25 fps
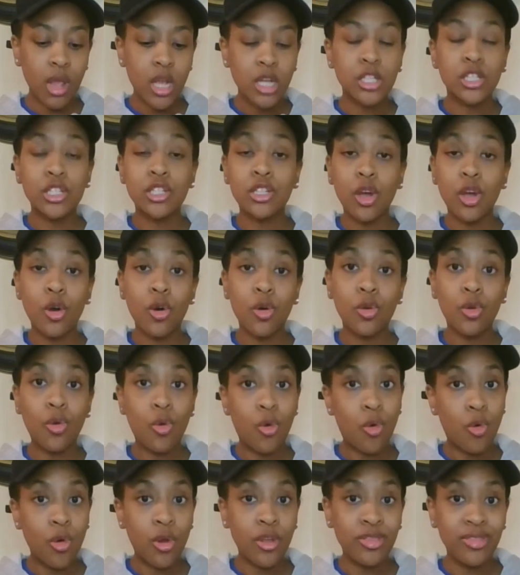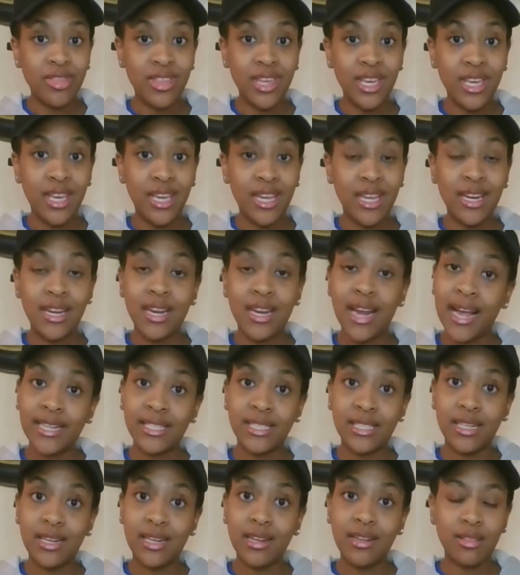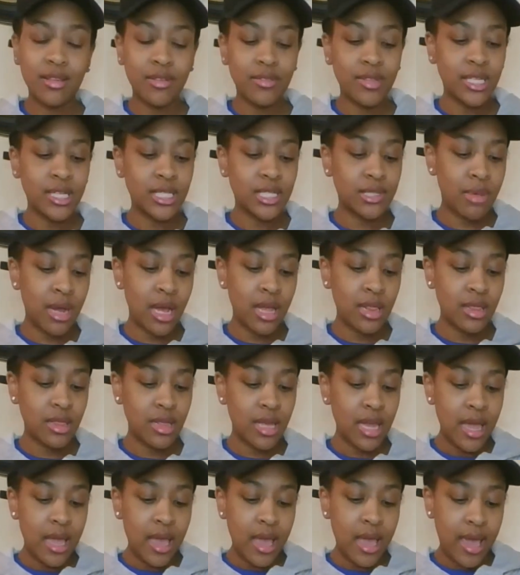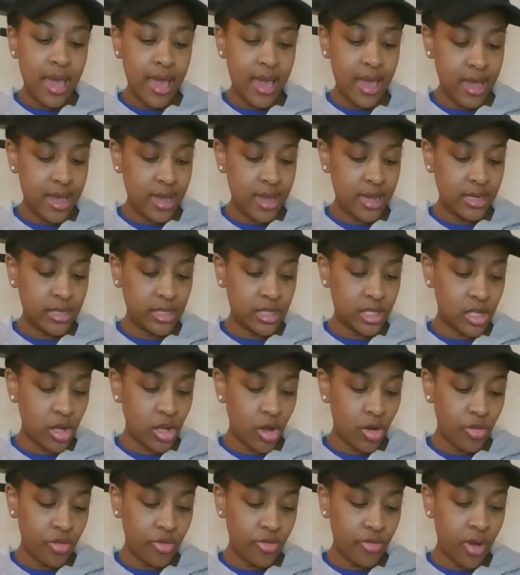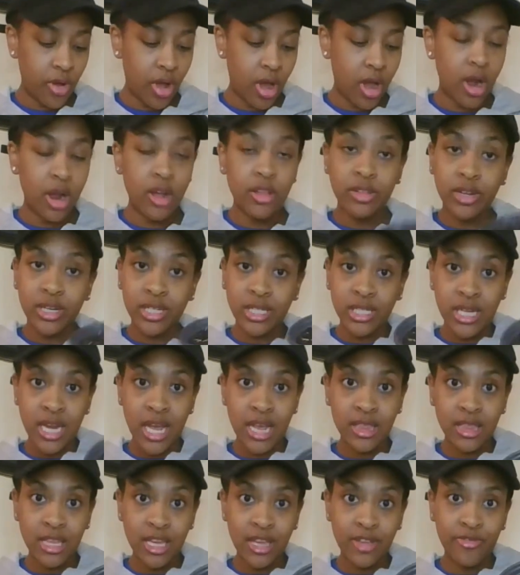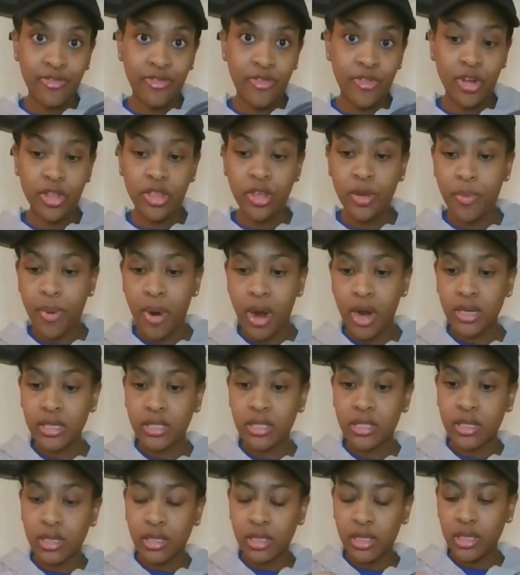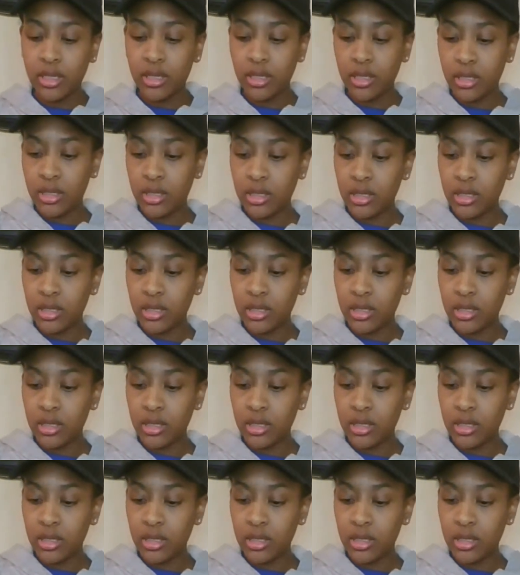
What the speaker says: sowed on the 19th of this month. And so far, there's nothing for the parsley.